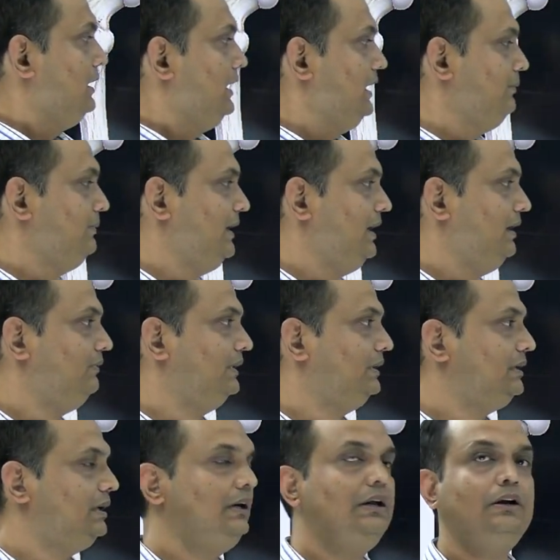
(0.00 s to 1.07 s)
In middle one
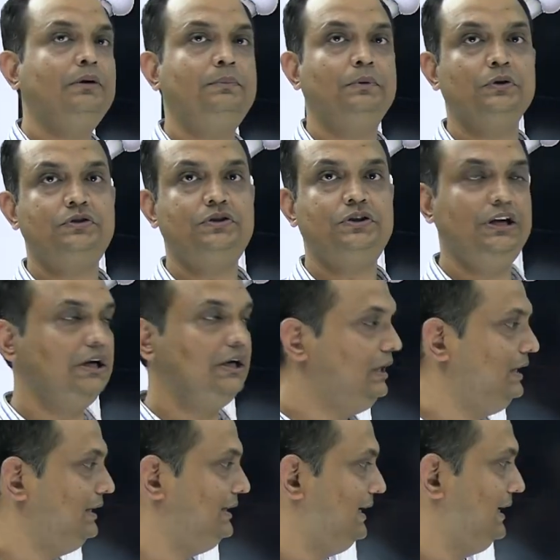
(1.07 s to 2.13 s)
third,
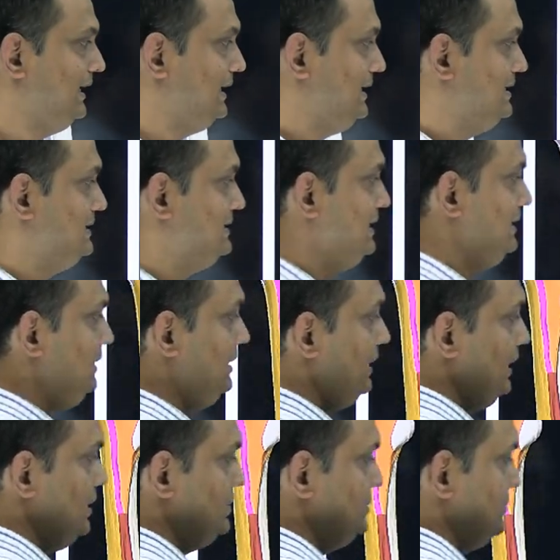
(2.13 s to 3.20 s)
posteriorly there is a
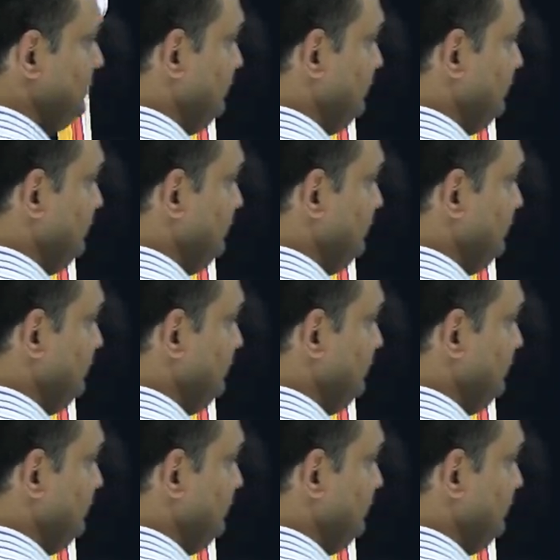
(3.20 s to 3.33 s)
ridge